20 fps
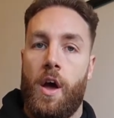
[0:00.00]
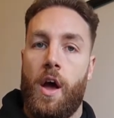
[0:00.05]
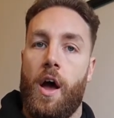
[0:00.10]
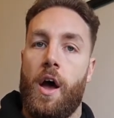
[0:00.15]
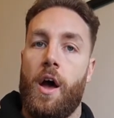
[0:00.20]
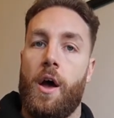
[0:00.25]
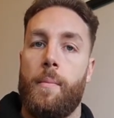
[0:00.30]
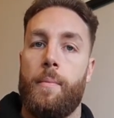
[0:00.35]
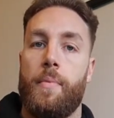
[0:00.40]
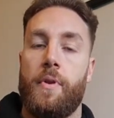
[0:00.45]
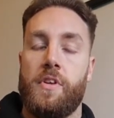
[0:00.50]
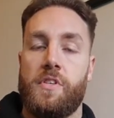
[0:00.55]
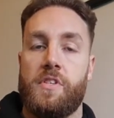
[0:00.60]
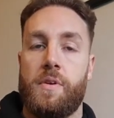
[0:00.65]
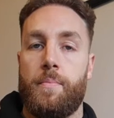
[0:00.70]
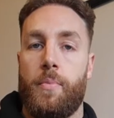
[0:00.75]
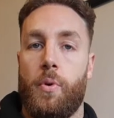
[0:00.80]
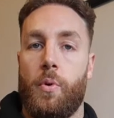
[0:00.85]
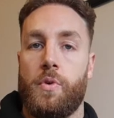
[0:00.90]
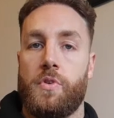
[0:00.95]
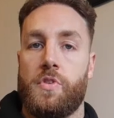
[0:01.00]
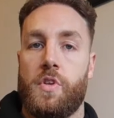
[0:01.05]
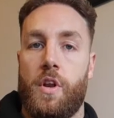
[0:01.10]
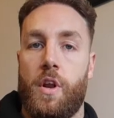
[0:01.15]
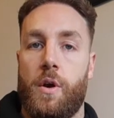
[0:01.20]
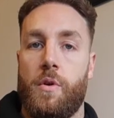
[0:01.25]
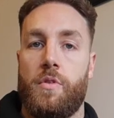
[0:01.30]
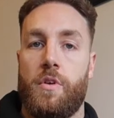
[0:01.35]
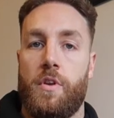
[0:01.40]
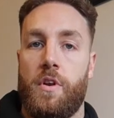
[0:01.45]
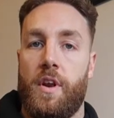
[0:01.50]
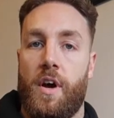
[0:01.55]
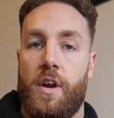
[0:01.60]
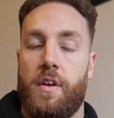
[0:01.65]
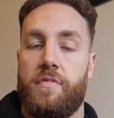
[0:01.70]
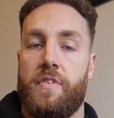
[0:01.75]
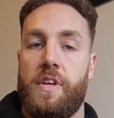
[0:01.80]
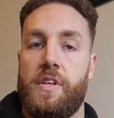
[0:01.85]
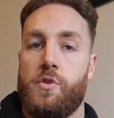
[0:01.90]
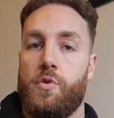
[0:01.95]
But it's important to note that none
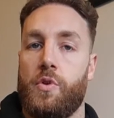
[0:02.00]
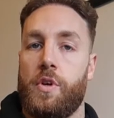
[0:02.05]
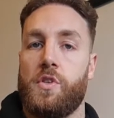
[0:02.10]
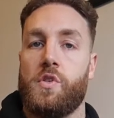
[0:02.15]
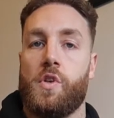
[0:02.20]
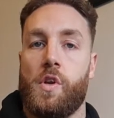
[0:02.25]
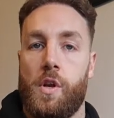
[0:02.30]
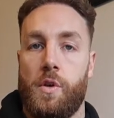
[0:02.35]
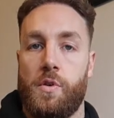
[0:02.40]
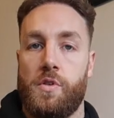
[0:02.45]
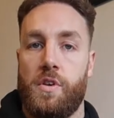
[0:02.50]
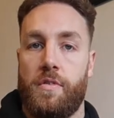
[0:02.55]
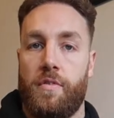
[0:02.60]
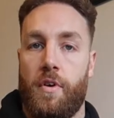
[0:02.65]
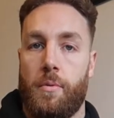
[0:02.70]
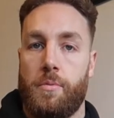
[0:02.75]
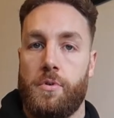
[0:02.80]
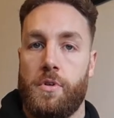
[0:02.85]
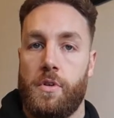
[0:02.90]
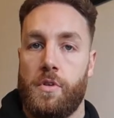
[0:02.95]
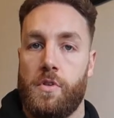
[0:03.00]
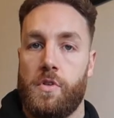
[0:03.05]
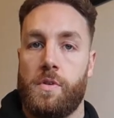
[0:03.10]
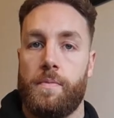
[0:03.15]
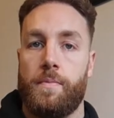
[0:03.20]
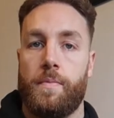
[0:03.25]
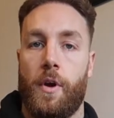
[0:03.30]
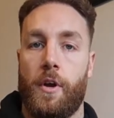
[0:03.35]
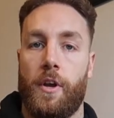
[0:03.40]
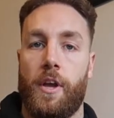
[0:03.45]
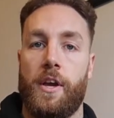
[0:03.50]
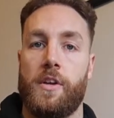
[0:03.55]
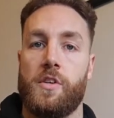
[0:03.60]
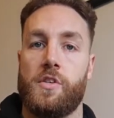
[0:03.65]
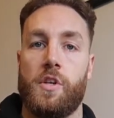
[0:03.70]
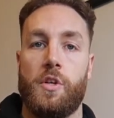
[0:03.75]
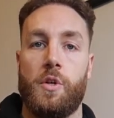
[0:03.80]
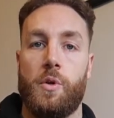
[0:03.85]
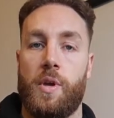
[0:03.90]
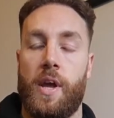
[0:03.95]
of these are exclusive options. Okay,
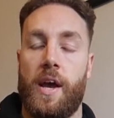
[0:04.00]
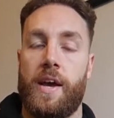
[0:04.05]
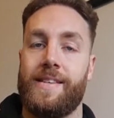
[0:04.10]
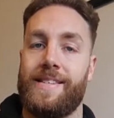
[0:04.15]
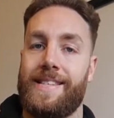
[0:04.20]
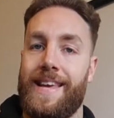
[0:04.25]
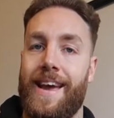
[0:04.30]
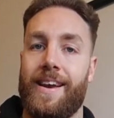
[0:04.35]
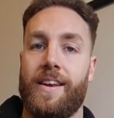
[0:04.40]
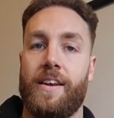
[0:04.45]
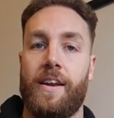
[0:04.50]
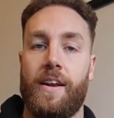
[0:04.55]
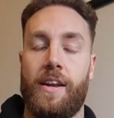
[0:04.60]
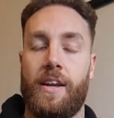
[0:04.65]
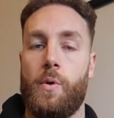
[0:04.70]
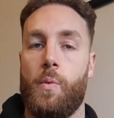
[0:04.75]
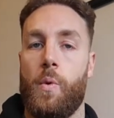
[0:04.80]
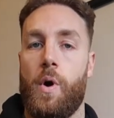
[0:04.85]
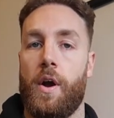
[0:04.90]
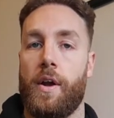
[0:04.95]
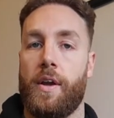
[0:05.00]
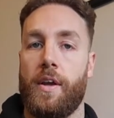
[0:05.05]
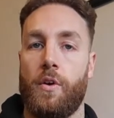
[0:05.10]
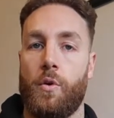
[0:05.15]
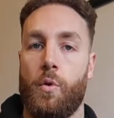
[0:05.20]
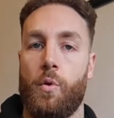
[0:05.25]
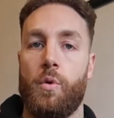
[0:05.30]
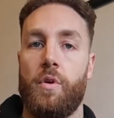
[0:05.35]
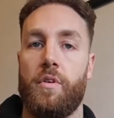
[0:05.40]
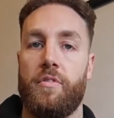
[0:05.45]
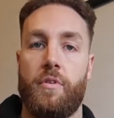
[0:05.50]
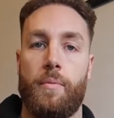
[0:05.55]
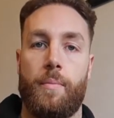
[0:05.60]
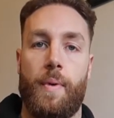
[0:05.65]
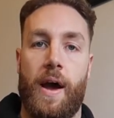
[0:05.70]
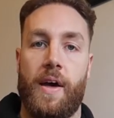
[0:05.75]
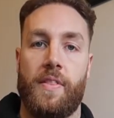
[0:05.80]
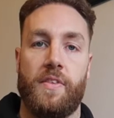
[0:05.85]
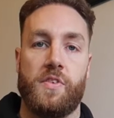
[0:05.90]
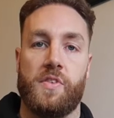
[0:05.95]
so you can technically work in all of them
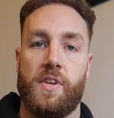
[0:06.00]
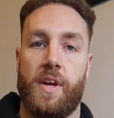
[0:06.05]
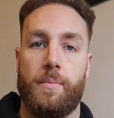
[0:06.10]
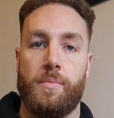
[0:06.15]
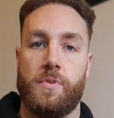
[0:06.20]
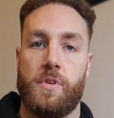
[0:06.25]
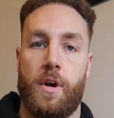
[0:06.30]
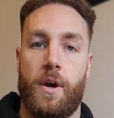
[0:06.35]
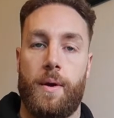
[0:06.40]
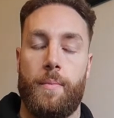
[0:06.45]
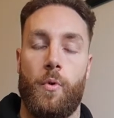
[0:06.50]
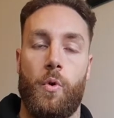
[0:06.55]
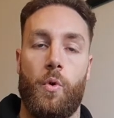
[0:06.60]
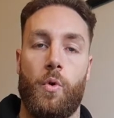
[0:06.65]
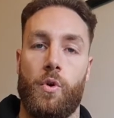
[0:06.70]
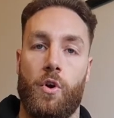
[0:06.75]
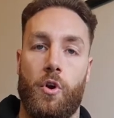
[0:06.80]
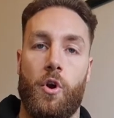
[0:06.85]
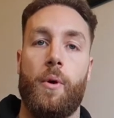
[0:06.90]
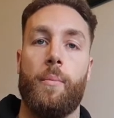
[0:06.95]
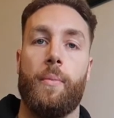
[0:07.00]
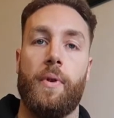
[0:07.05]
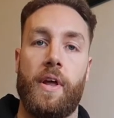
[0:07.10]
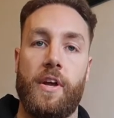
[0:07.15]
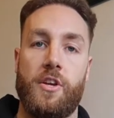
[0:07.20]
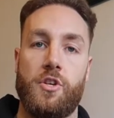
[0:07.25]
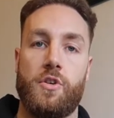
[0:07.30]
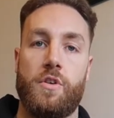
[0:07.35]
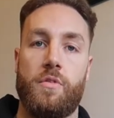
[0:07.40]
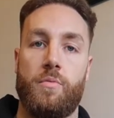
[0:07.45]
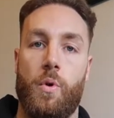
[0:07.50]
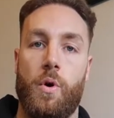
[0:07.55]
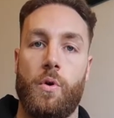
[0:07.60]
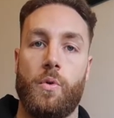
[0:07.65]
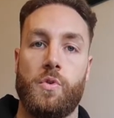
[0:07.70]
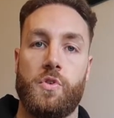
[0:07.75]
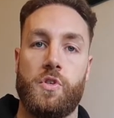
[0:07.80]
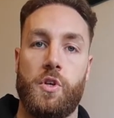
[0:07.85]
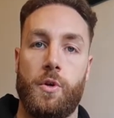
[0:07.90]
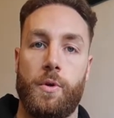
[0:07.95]
at the same time, or a combination of one
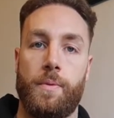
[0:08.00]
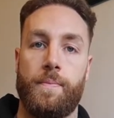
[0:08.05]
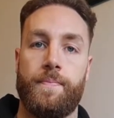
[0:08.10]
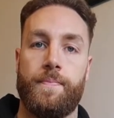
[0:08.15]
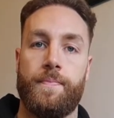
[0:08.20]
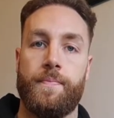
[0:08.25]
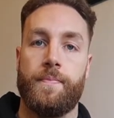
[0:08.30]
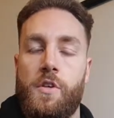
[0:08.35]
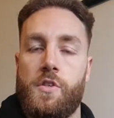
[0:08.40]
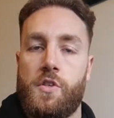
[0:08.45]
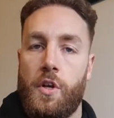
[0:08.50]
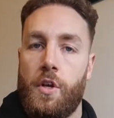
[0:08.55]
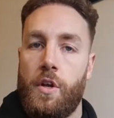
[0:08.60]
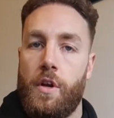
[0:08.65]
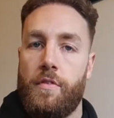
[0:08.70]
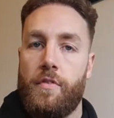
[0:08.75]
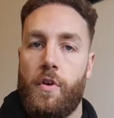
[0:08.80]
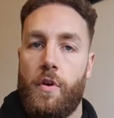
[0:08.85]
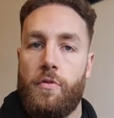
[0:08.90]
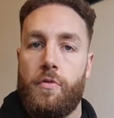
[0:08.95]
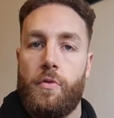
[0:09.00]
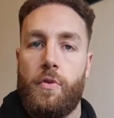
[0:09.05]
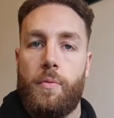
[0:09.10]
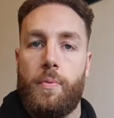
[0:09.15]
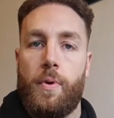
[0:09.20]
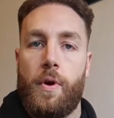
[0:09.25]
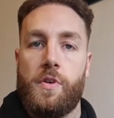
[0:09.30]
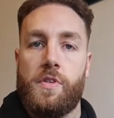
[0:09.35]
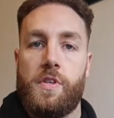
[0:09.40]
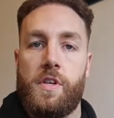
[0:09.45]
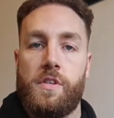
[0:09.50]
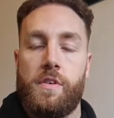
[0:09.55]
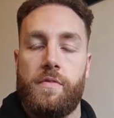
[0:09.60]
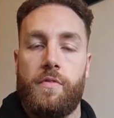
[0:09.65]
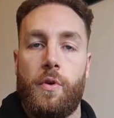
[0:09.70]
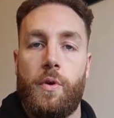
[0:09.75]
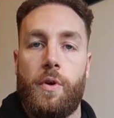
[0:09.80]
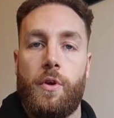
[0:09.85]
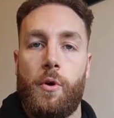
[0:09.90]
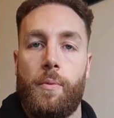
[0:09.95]
or two. So you'll have gone through the process of
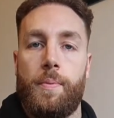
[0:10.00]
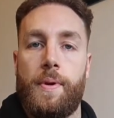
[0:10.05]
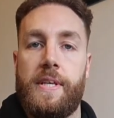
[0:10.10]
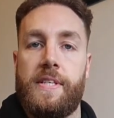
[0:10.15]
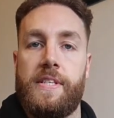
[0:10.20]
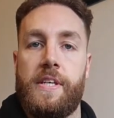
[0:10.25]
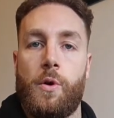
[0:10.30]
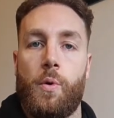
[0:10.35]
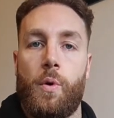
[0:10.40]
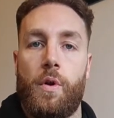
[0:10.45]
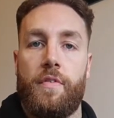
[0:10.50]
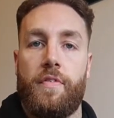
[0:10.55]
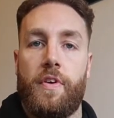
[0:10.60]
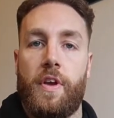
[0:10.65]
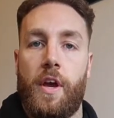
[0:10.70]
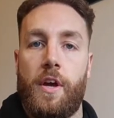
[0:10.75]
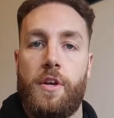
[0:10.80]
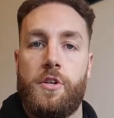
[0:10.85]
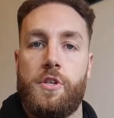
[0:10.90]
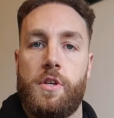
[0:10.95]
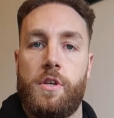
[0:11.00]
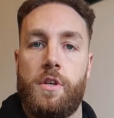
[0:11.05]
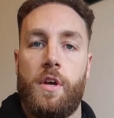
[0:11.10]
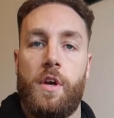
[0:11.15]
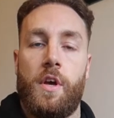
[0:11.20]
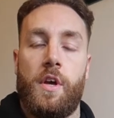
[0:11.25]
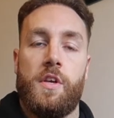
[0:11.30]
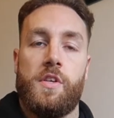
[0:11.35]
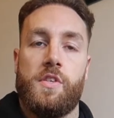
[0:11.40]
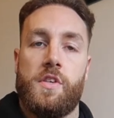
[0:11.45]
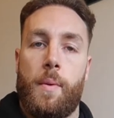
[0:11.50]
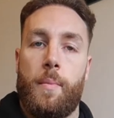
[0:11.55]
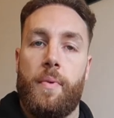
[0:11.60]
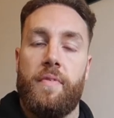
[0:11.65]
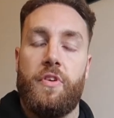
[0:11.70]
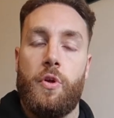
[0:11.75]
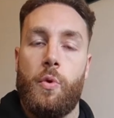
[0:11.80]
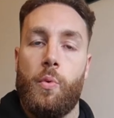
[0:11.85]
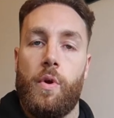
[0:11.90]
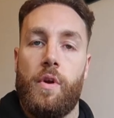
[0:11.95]
doing your PT qualification. Some
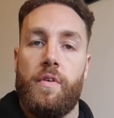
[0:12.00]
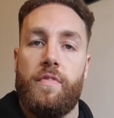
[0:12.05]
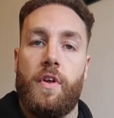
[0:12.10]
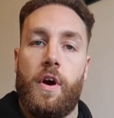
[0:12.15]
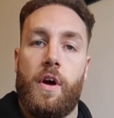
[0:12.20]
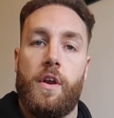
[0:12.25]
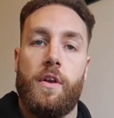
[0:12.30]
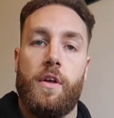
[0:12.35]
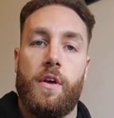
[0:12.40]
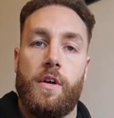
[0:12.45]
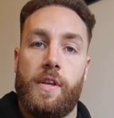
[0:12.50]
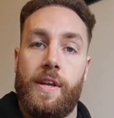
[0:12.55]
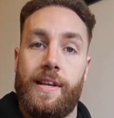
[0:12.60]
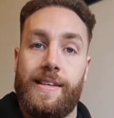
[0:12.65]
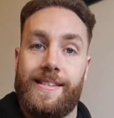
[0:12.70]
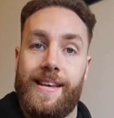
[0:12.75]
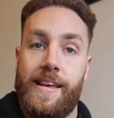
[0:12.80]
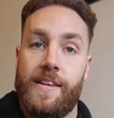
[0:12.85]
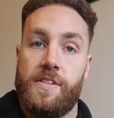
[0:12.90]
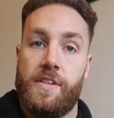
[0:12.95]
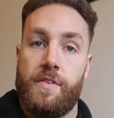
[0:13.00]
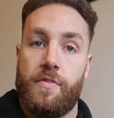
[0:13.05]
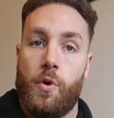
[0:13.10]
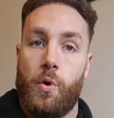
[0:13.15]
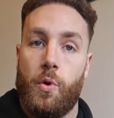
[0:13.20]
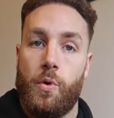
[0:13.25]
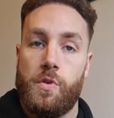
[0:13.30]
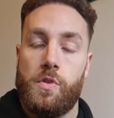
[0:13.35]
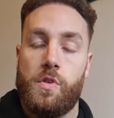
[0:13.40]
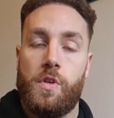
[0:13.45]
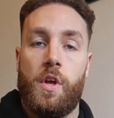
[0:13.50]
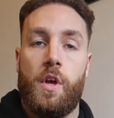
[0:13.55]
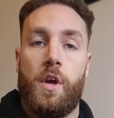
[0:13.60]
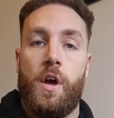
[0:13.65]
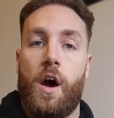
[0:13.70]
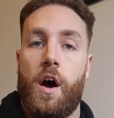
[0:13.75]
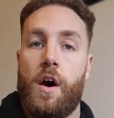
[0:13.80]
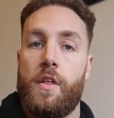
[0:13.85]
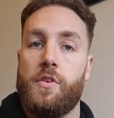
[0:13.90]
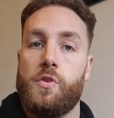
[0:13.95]
of you will have done an intensive course.
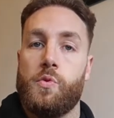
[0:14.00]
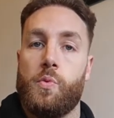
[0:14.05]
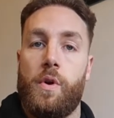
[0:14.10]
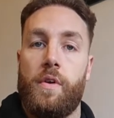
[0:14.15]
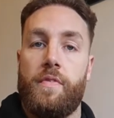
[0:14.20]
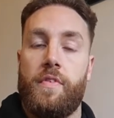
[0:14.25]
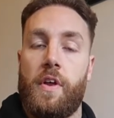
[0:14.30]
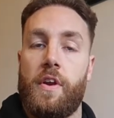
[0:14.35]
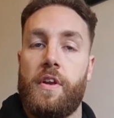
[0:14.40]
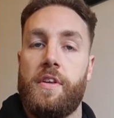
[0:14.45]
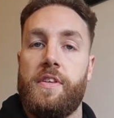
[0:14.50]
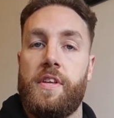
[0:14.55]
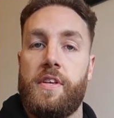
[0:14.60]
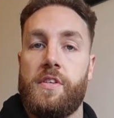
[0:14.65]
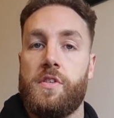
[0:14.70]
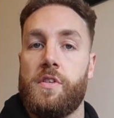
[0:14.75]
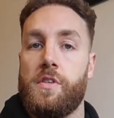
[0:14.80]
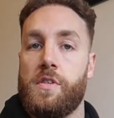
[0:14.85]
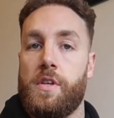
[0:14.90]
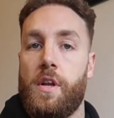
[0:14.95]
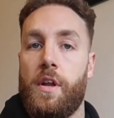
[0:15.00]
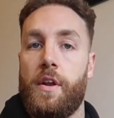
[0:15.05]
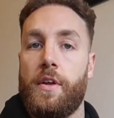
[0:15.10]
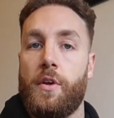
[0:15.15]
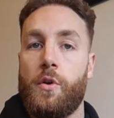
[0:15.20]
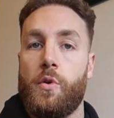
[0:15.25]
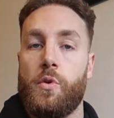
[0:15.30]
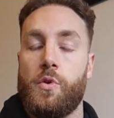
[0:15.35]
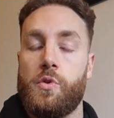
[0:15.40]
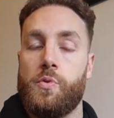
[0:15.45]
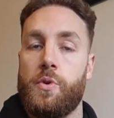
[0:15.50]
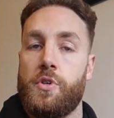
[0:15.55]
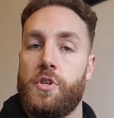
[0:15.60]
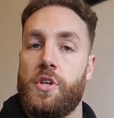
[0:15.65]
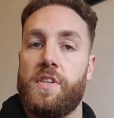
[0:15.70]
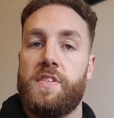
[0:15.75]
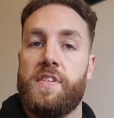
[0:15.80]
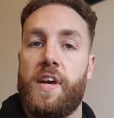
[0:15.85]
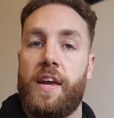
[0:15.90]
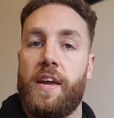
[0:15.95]
Others will have done a distance learning course, which
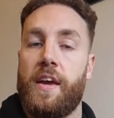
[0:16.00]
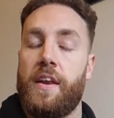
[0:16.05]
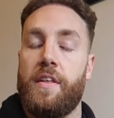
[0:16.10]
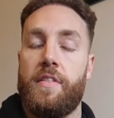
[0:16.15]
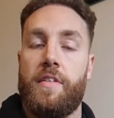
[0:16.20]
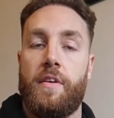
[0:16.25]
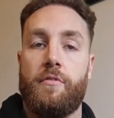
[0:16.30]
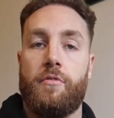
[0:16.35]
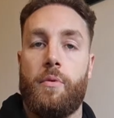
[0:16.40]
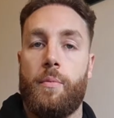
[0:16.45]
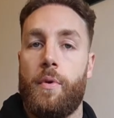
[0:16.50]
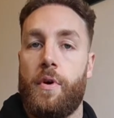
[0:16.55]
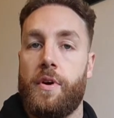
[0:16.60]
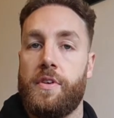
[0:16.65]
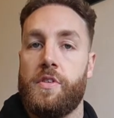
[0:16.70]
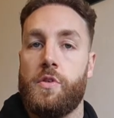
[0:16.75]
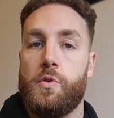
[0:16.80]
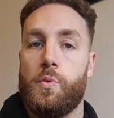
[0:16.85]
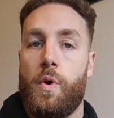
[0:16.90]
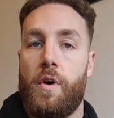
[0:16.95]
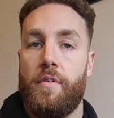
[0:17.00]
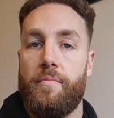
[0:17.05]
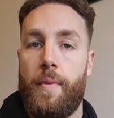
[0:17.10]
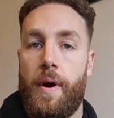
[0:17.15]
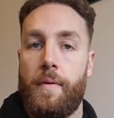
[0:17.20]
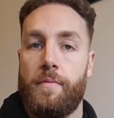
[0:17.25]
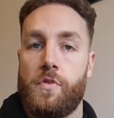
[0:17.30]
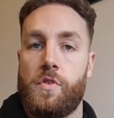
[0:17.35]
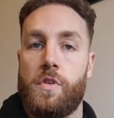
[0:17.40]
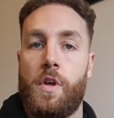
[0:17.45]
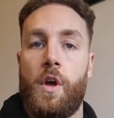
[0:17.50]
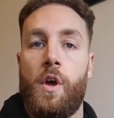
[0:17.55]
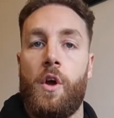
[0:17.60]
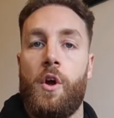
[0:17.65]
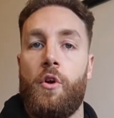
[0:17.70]
can take anything from 9 to 12 months.